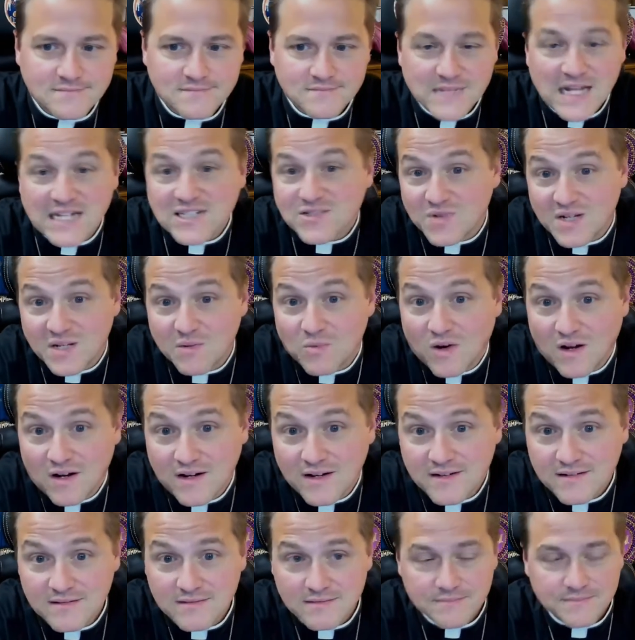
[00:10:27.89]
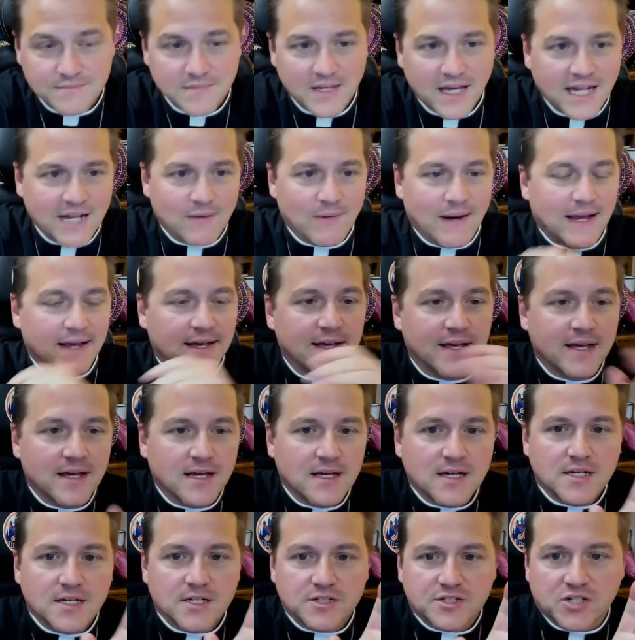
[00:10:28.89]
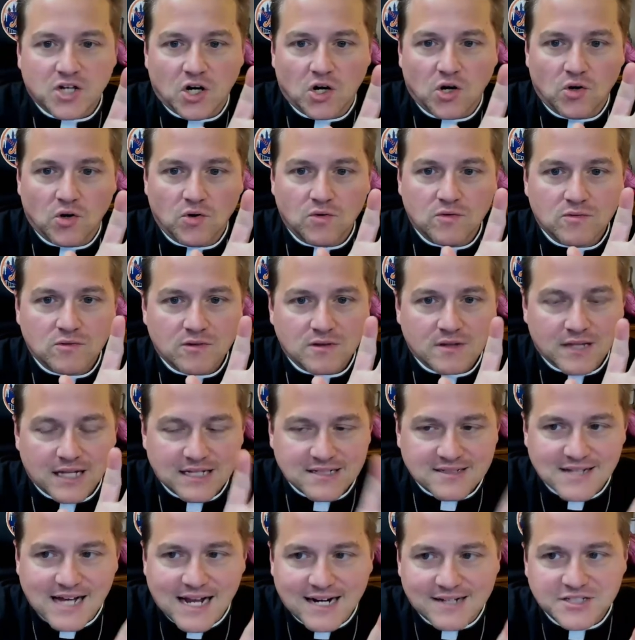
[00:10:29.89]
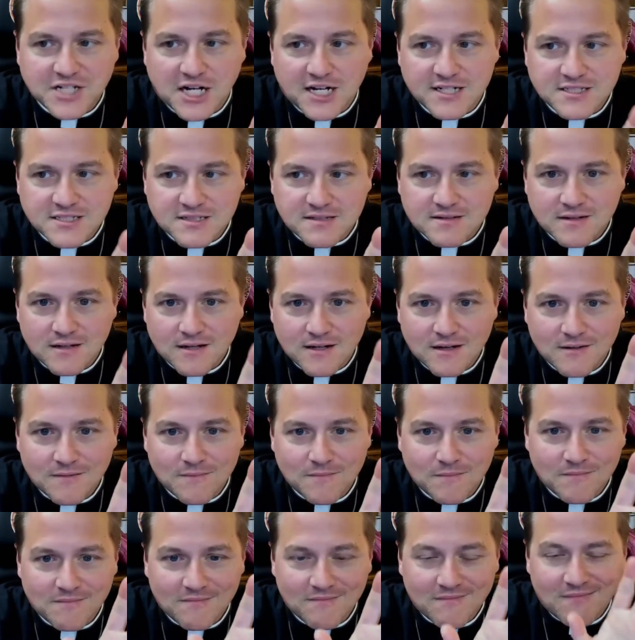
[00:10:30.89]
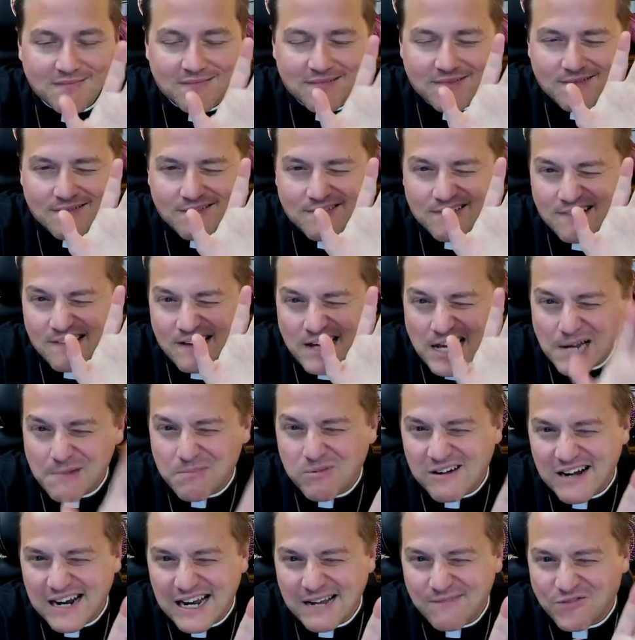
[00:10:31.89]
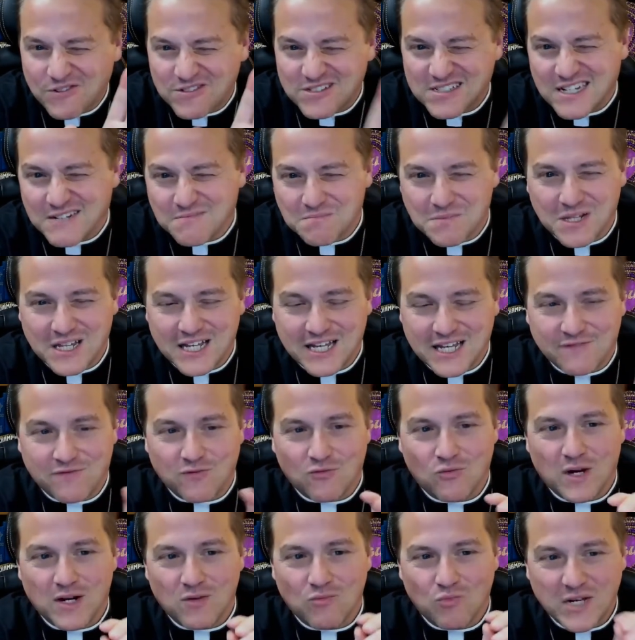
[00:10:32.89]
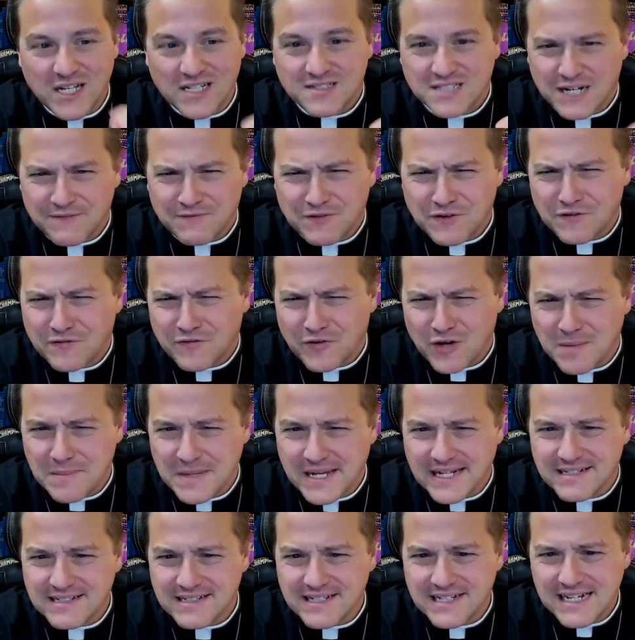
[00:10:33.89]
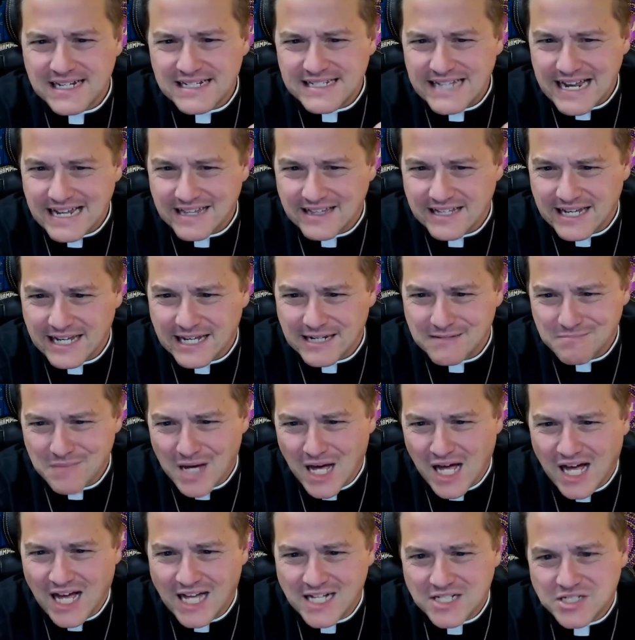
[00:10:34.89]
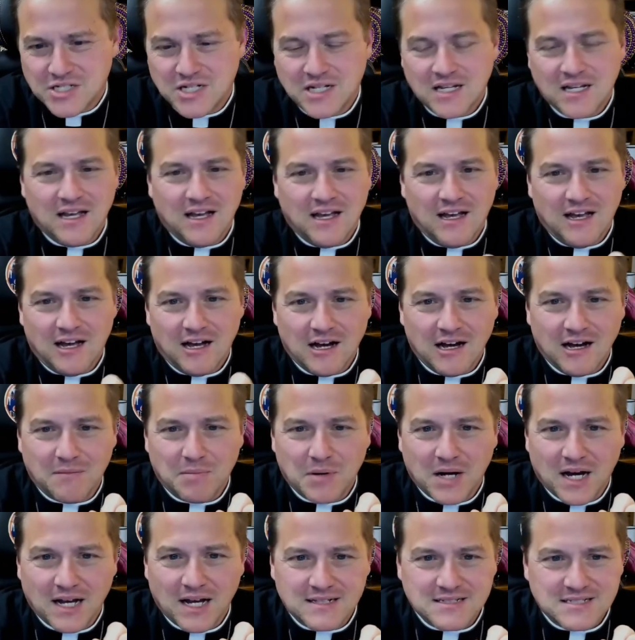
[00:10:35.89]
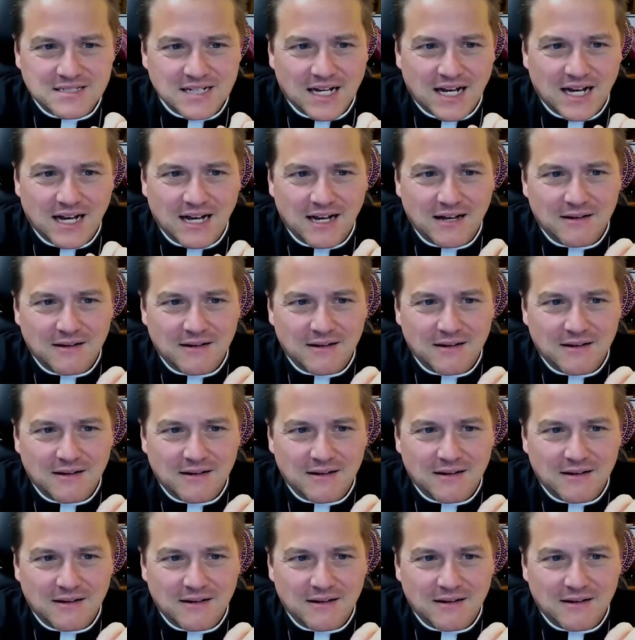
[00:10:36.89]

that's what he wanted. Anyway, so let's not judge Abraham for his unbelief when we suffer from it daily and much, shameful,